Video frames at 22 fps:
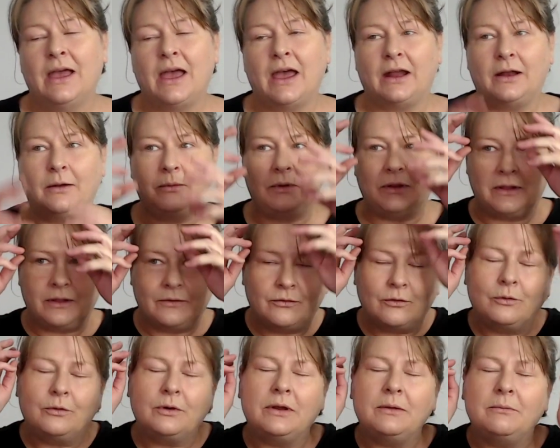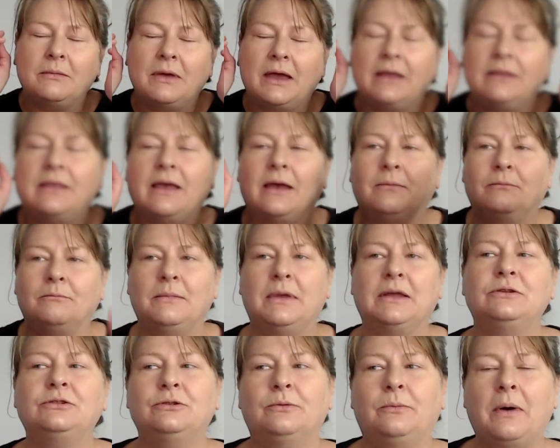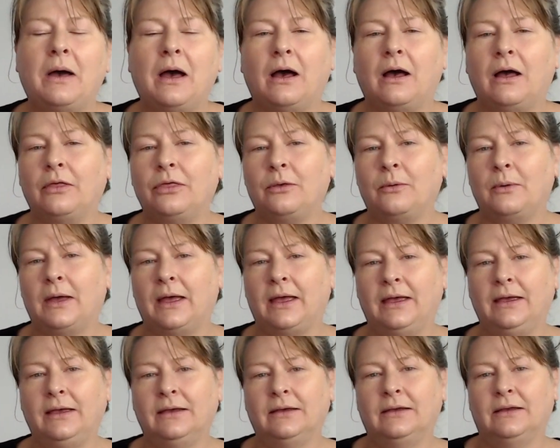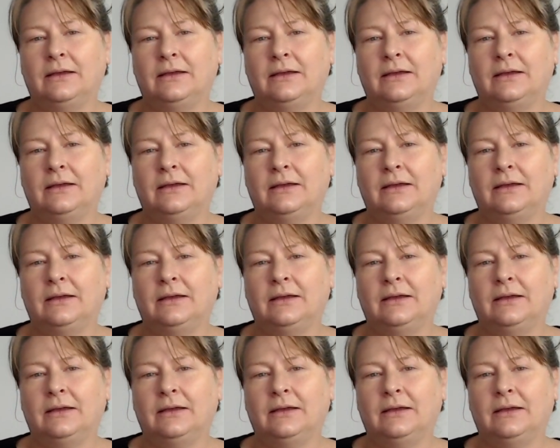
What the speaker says: And I mean, they've already made that mental pathway